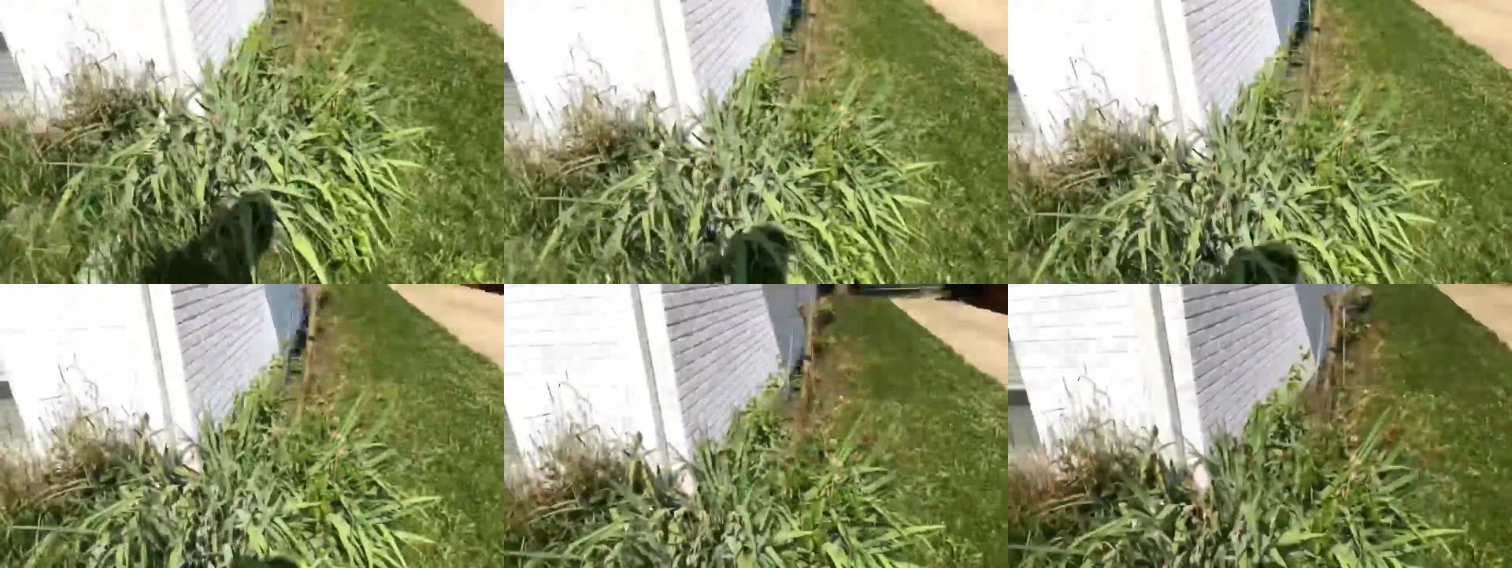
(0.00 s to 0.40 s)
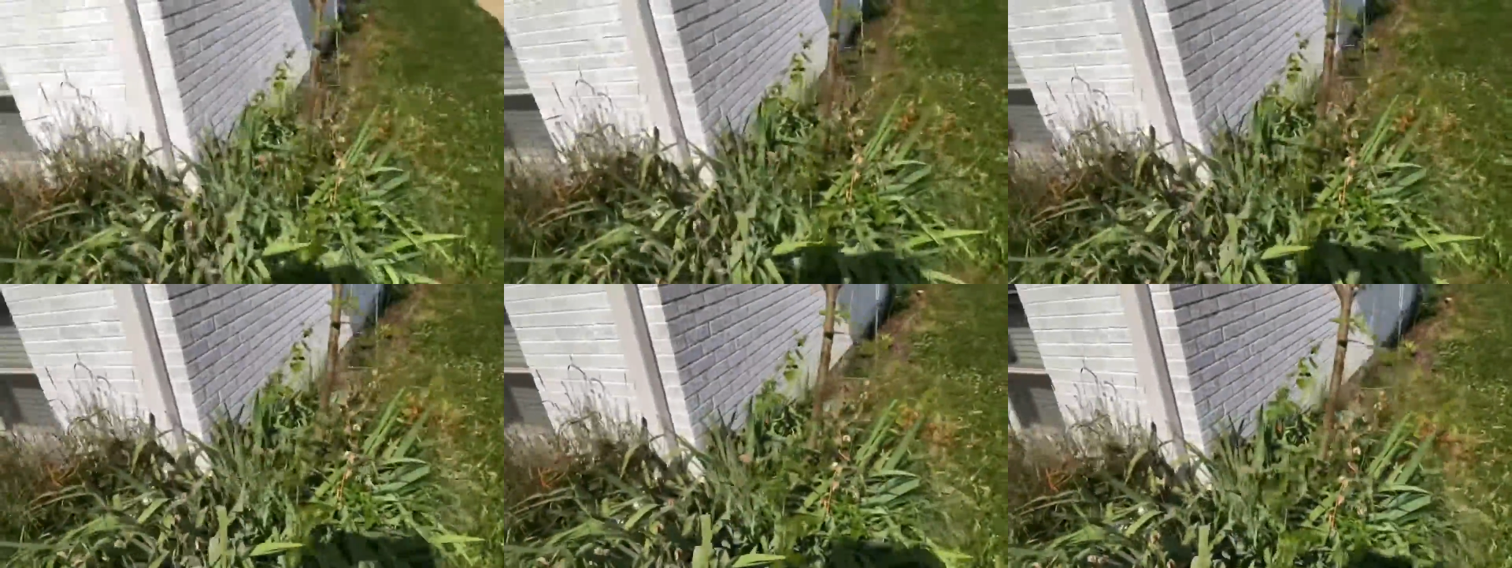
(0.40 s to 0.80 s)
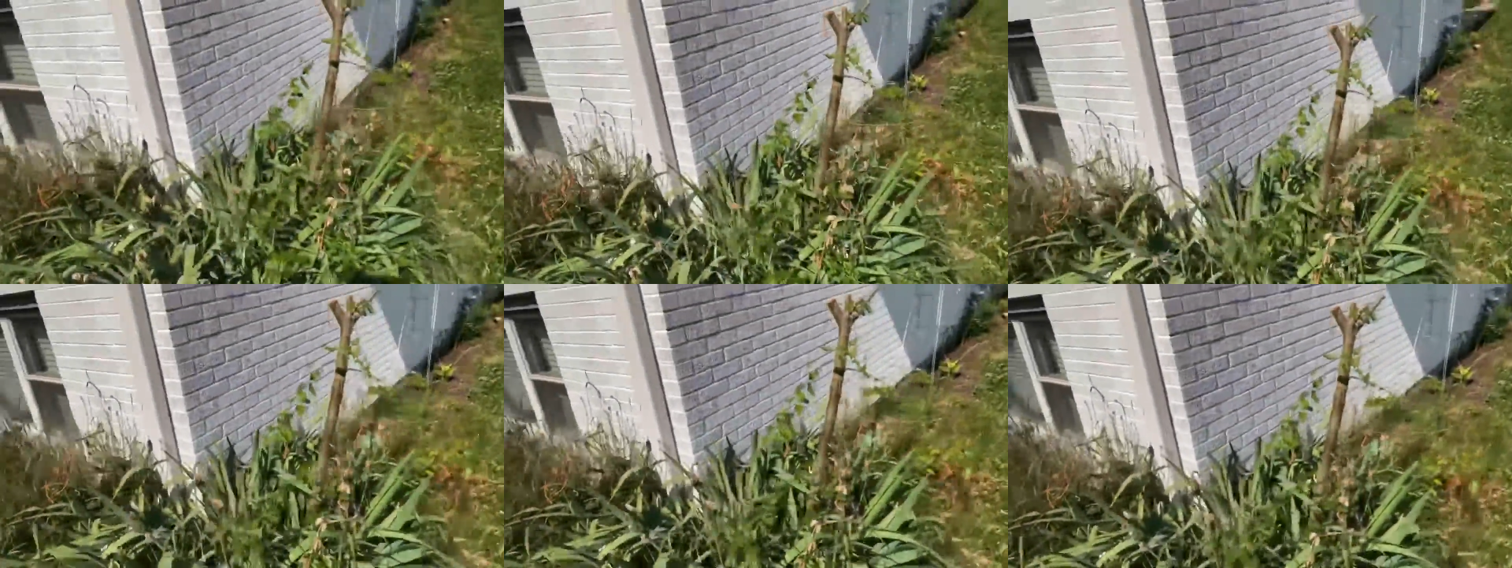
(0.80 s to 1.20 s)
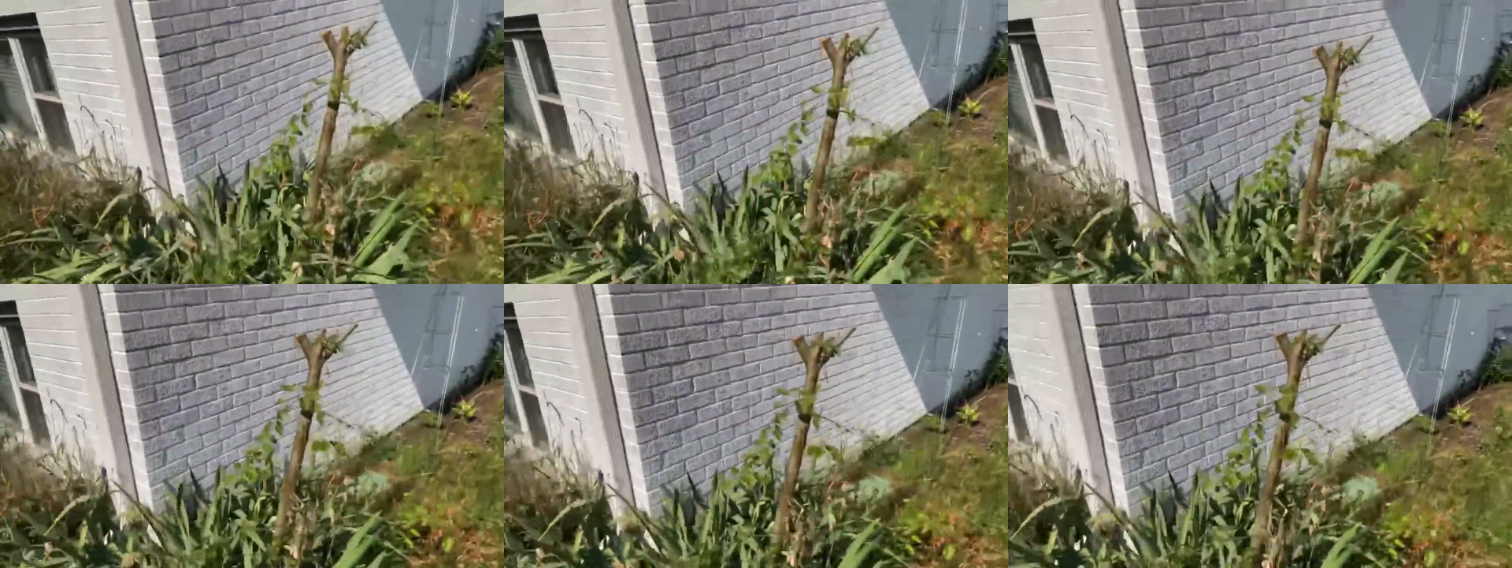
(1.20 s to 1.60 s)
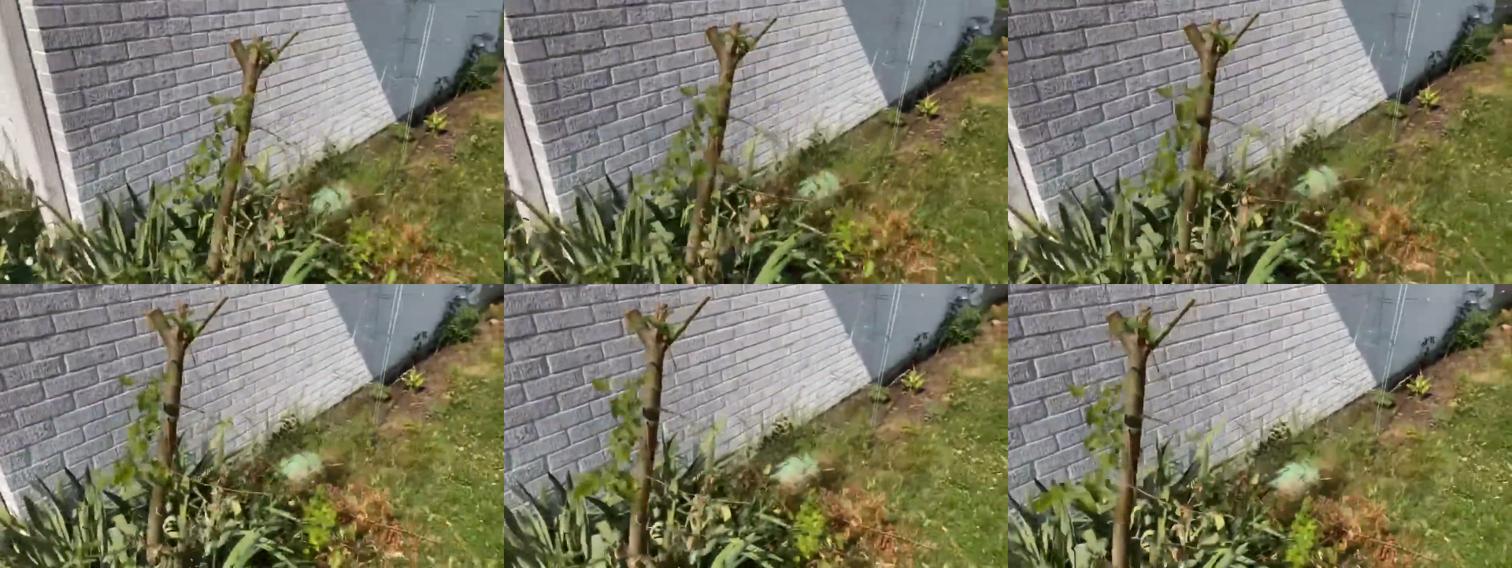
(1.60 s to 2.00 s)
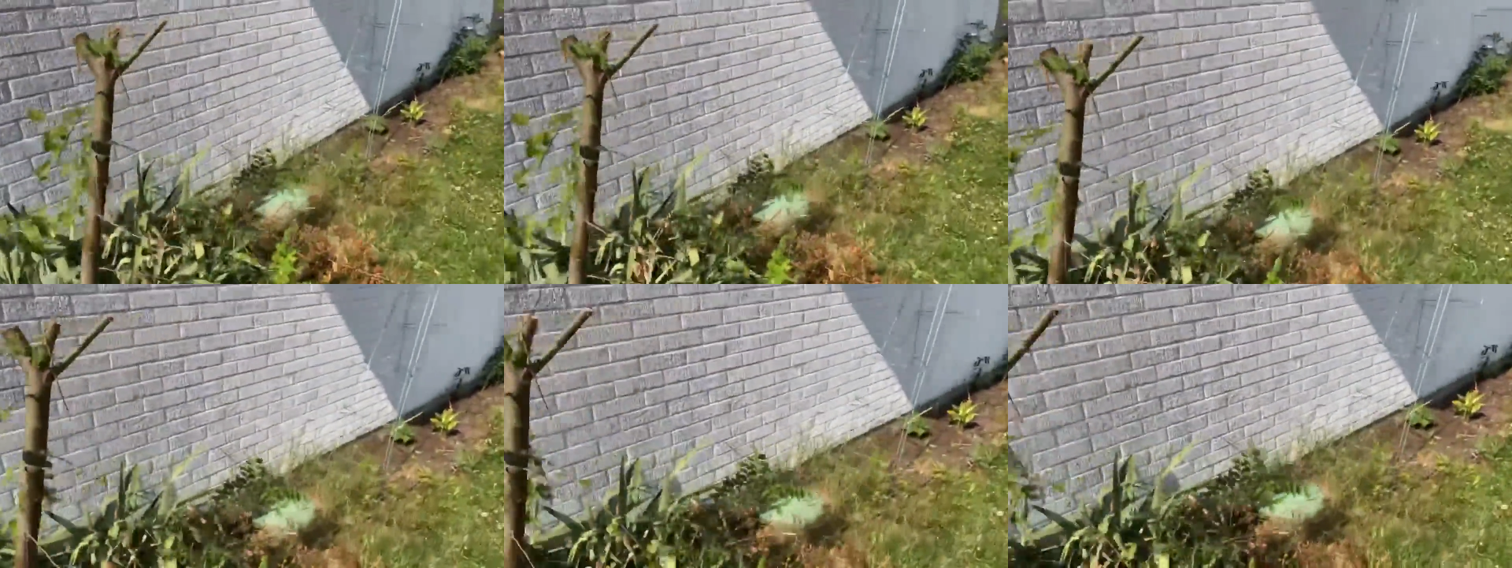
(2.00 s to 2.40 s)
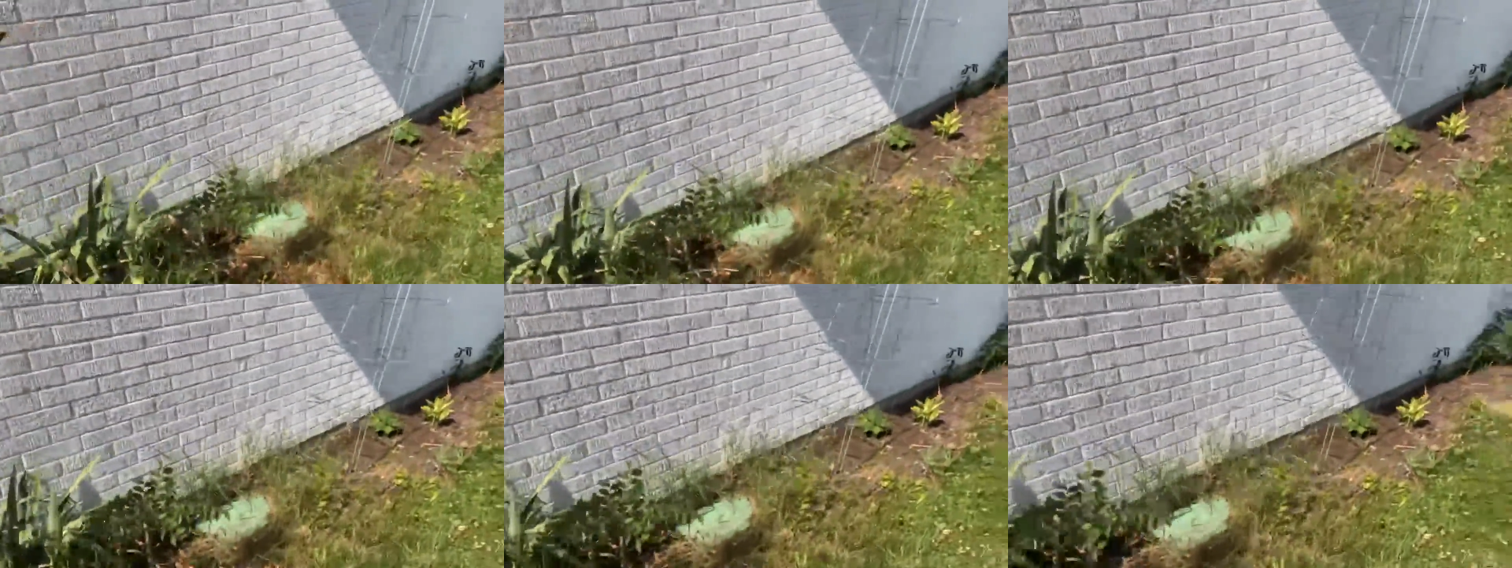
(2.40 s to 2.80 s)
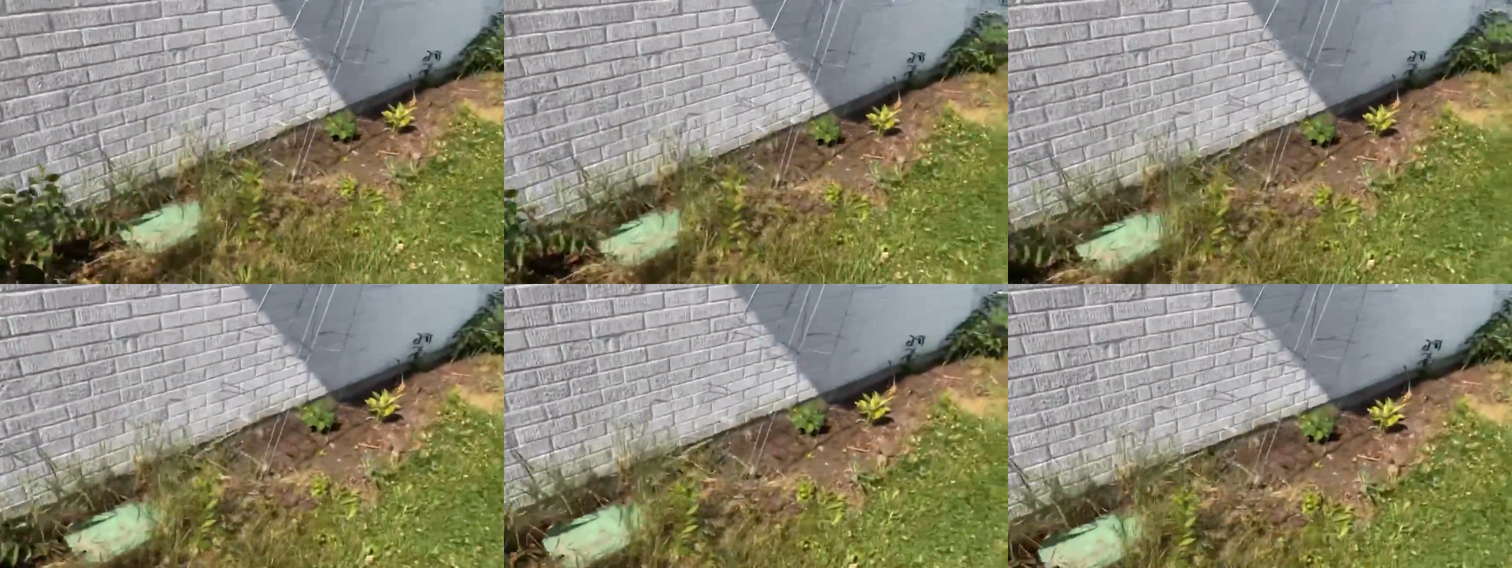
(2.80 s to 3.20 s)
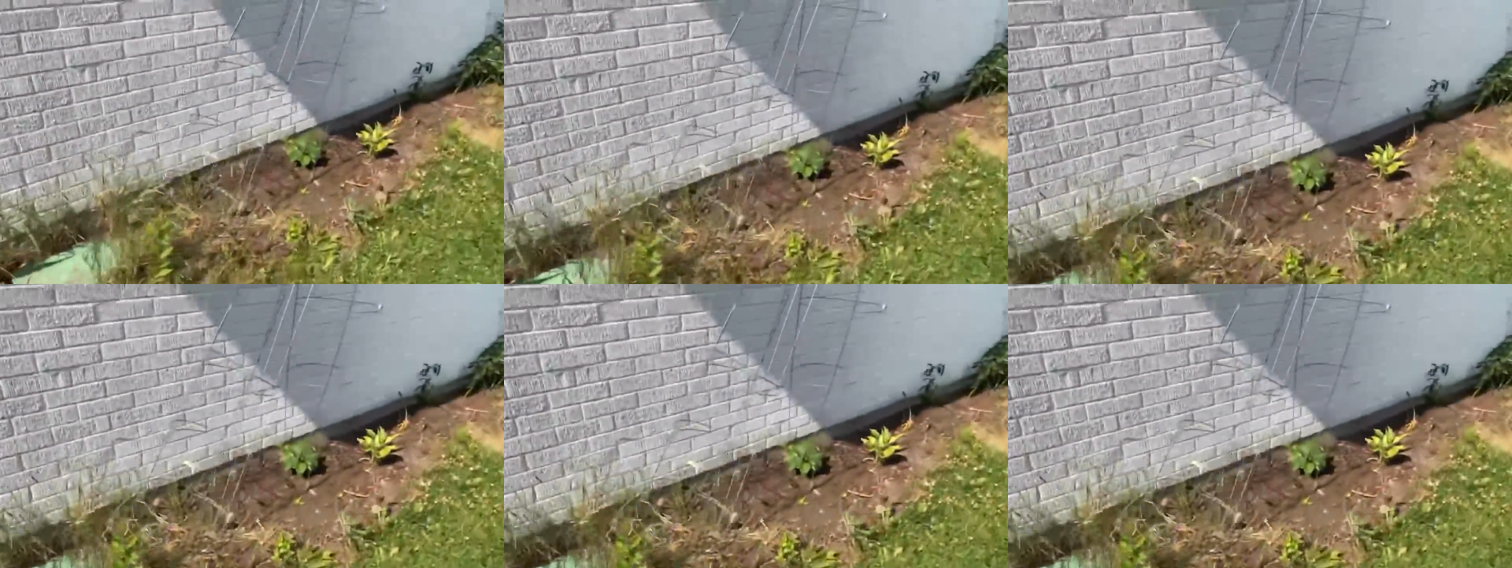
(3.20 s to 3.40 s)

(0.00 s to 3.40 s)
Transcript: No face is visible, so there are no lips to read.